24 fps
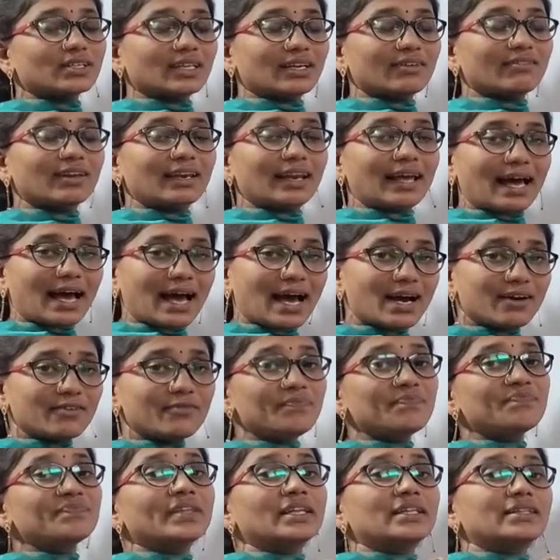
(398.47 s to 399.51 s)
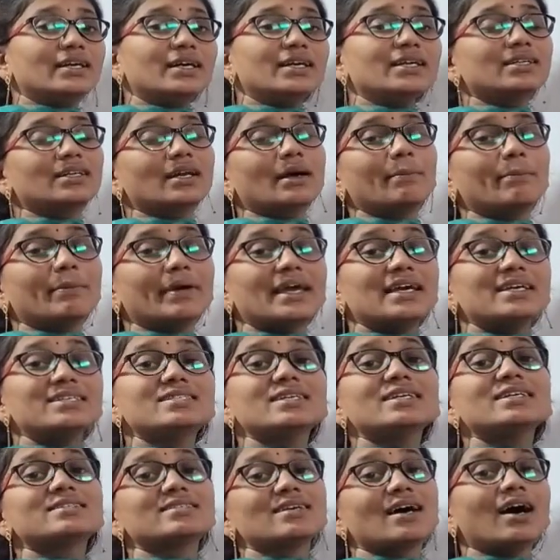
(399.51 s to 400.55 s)
They will have that
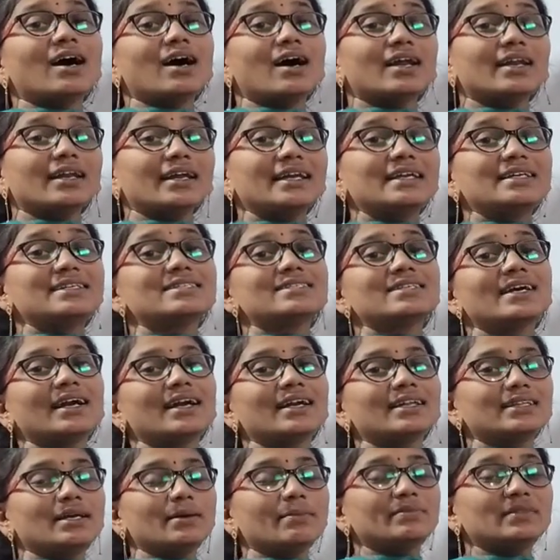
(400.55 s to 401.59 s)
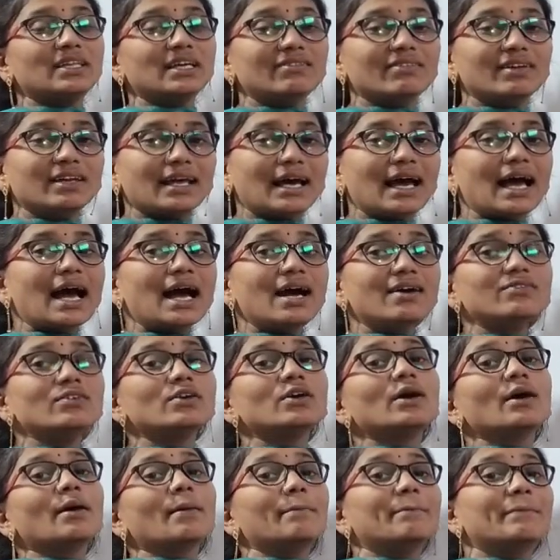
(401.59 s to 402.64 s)
bases are inside them. They will have
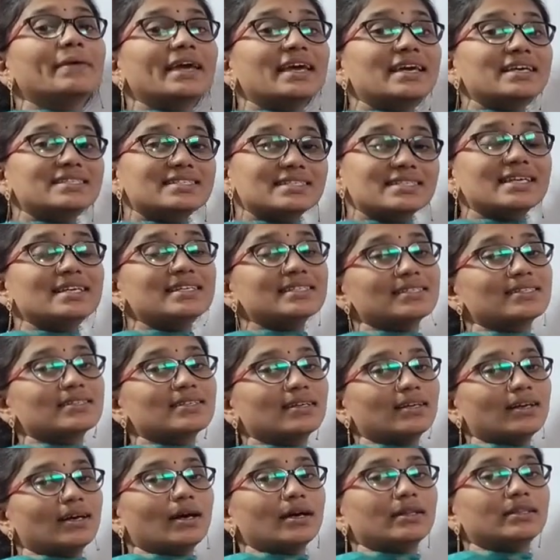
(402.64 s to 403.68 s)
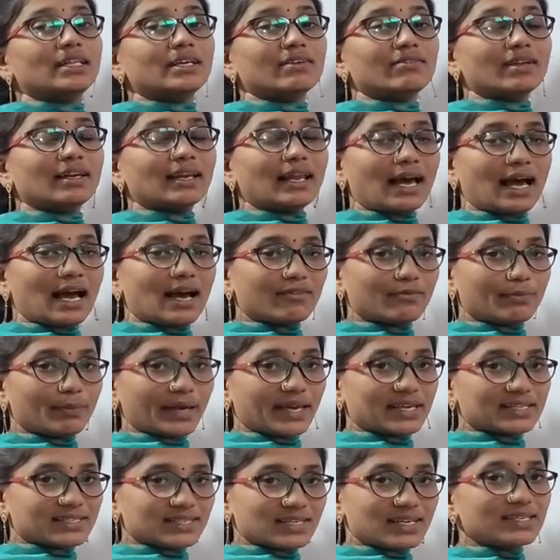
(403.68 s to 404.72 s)
bases. They will have
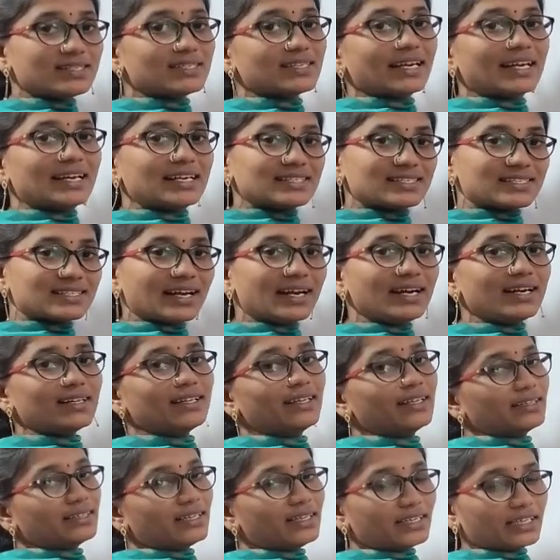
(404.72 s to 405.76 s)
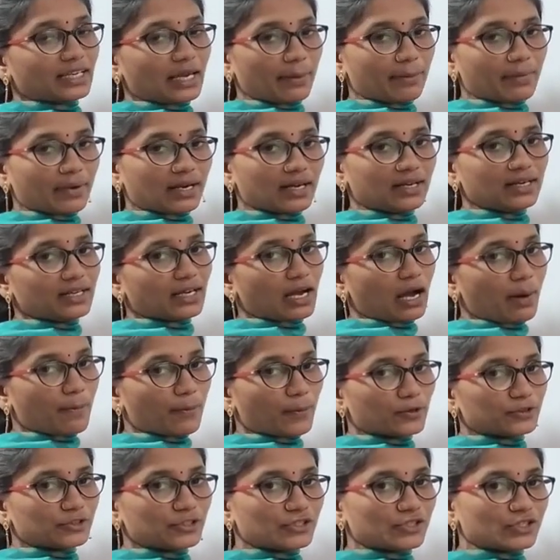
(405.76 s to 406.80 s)
bases inside that chemical
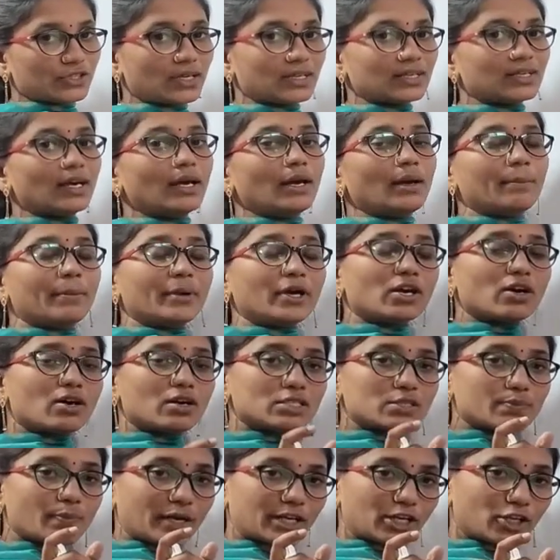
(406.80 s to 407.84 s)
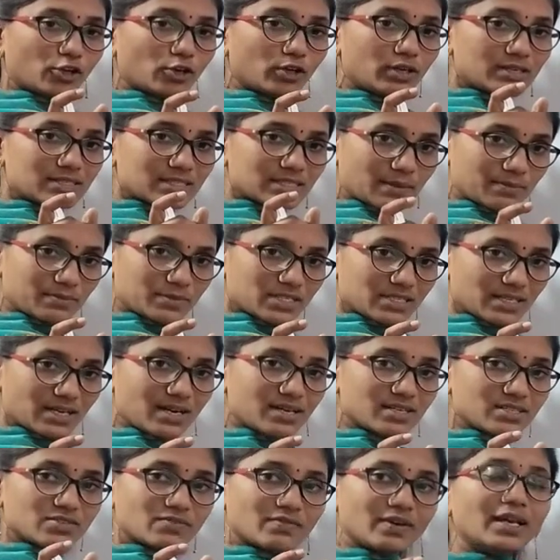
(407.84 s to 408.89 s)
composition, because particular
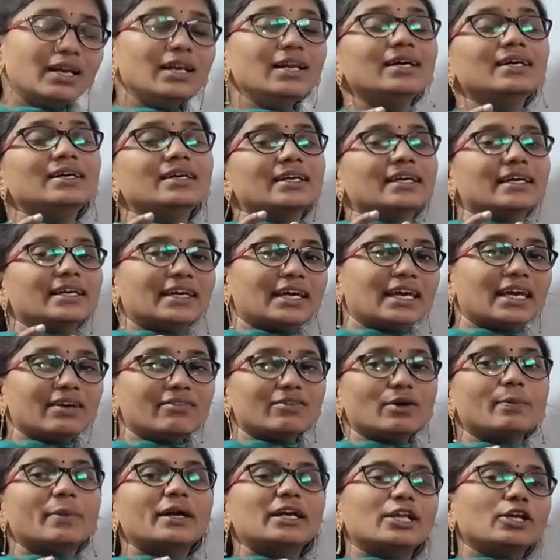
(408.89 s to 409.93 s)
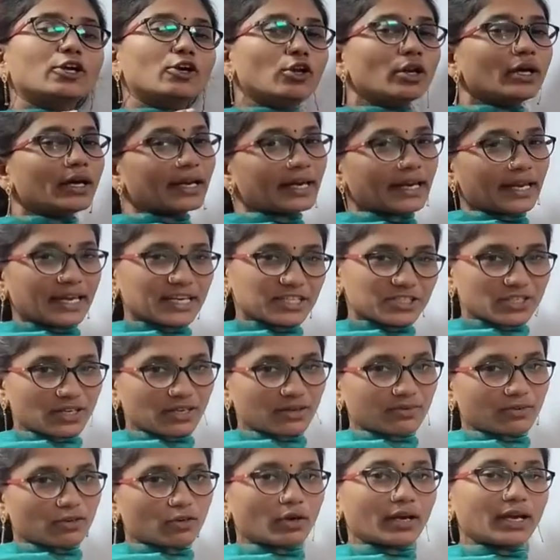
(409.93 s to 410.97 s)
substance will give a particular
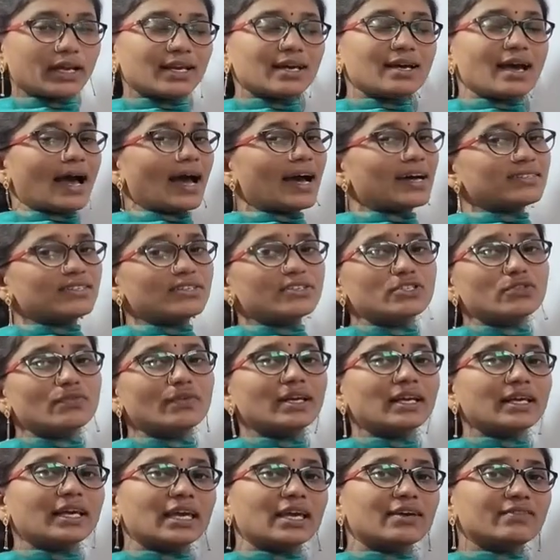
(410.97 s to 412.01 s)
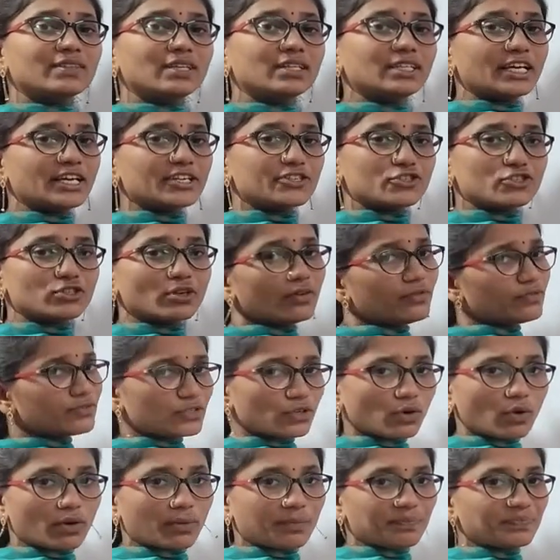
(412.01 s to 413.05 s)
nature. Okay, na? Acids will give the taste of
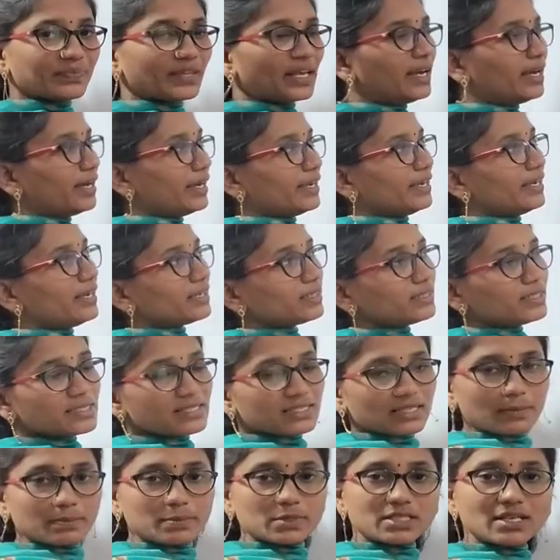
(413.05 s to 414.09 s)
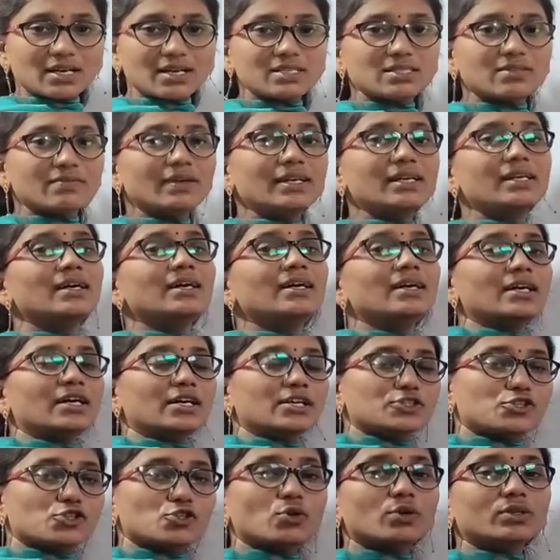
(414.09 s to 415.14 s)
sour. Here this substance will
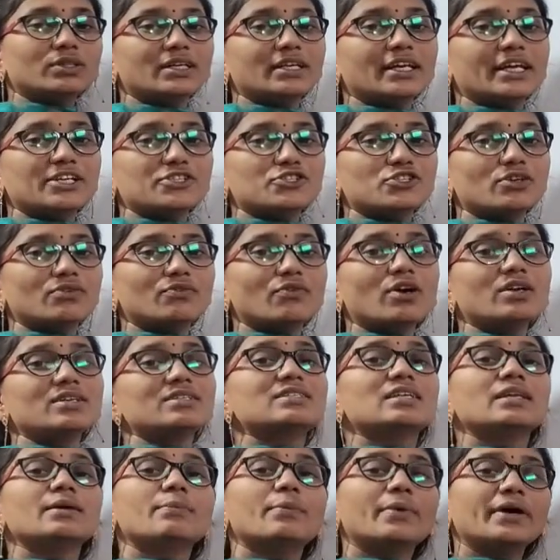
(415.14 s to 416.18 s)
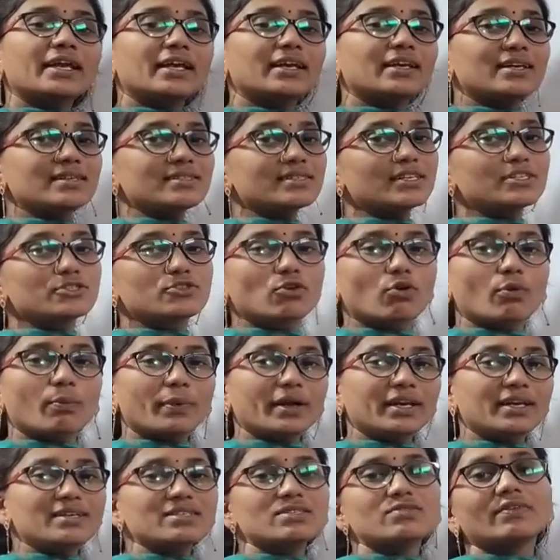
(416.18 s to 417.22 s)
show the nature what? Slipperiness and
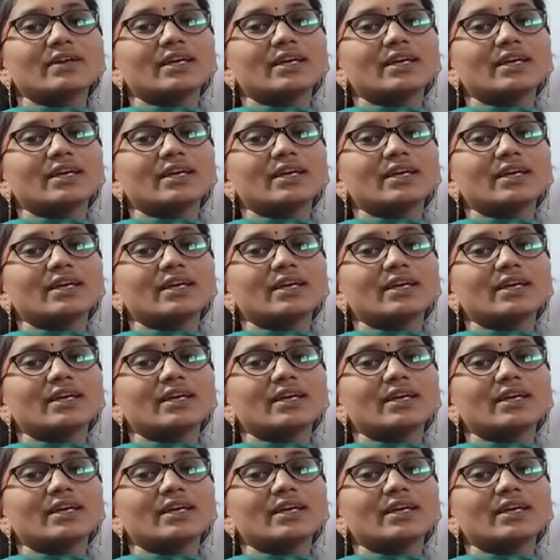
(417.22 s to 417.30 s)
soapiness.